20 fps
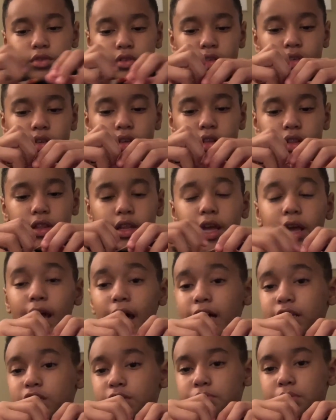And it
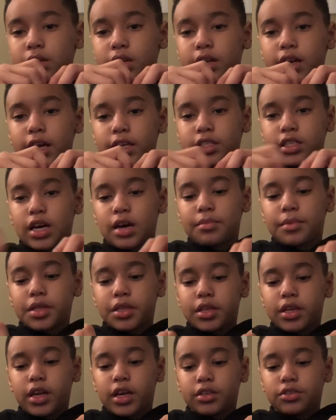has to be a nice comment
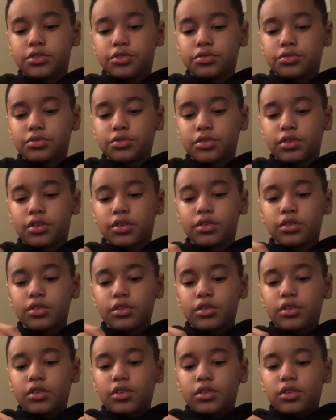that I choose though.
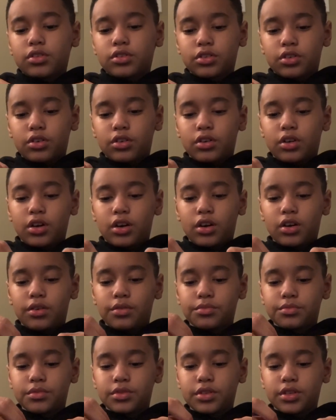So
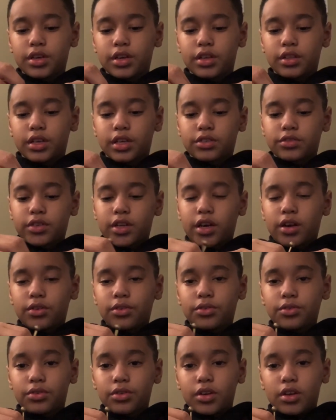yeah, that's what I'll
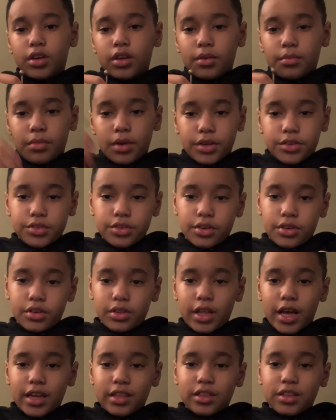do. Make sure you
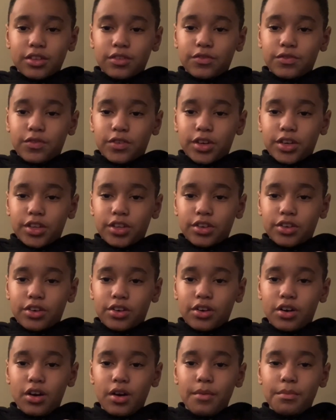like this
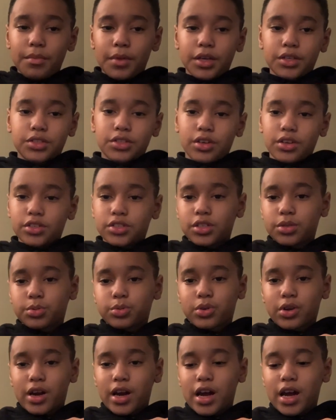video, make sure you
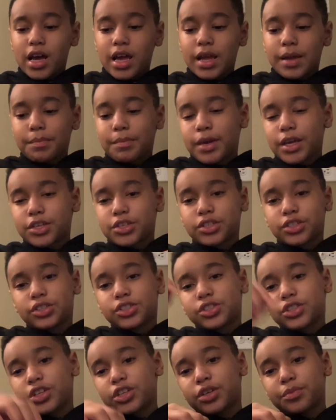subscribe, make sure you
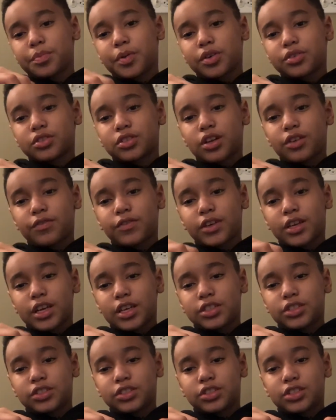turn your post
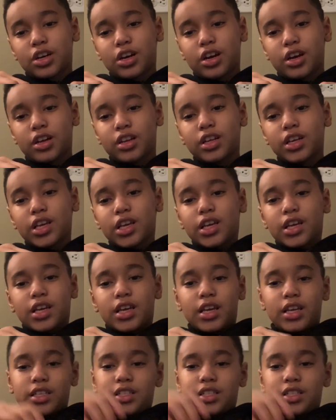notifications on, and